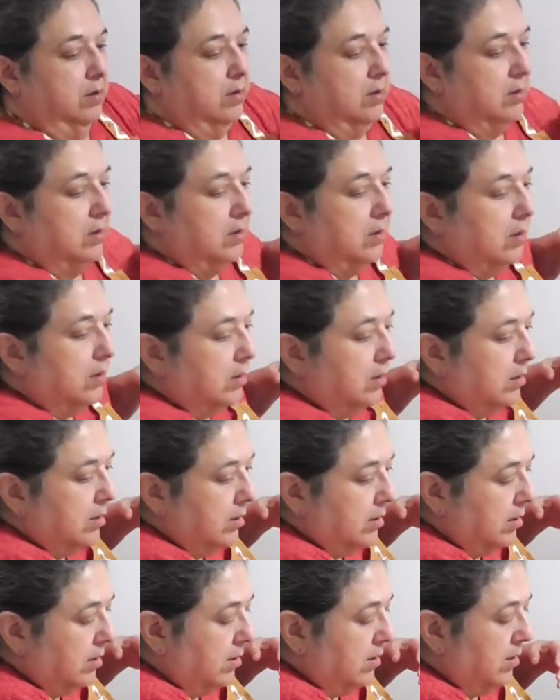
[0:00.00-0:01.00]

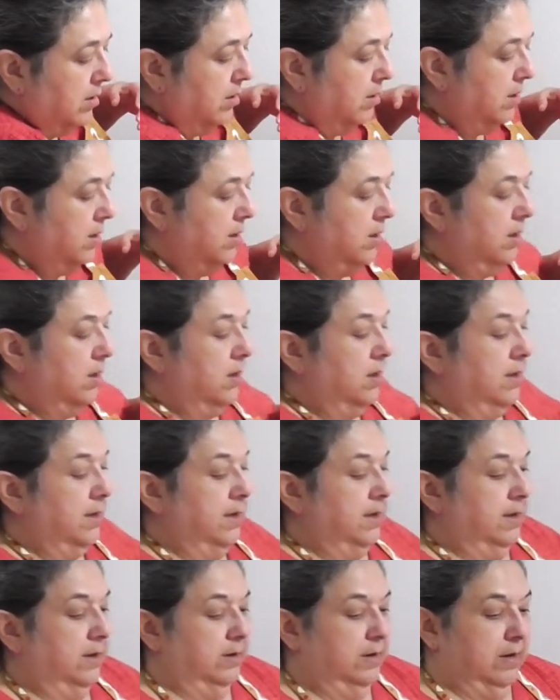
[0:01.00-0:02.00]

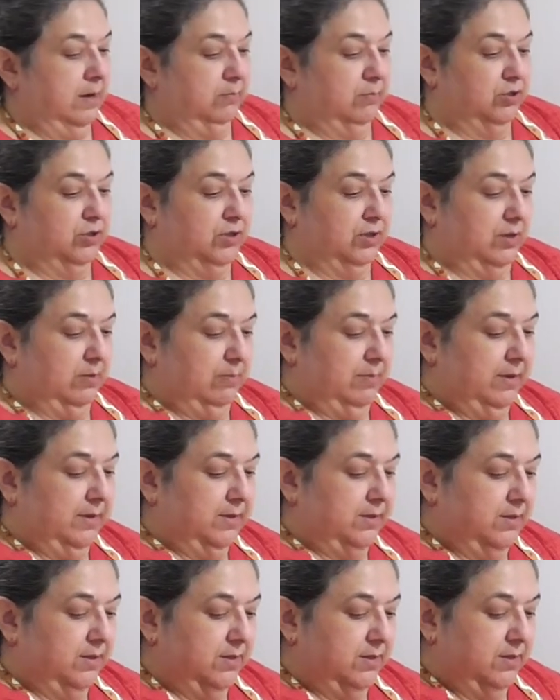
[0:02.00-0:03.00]
Now I'm just going to mix
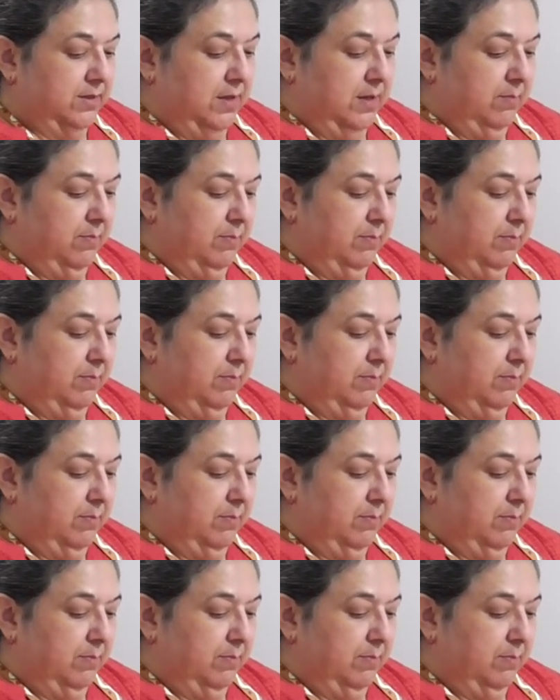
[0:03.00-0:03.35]
this up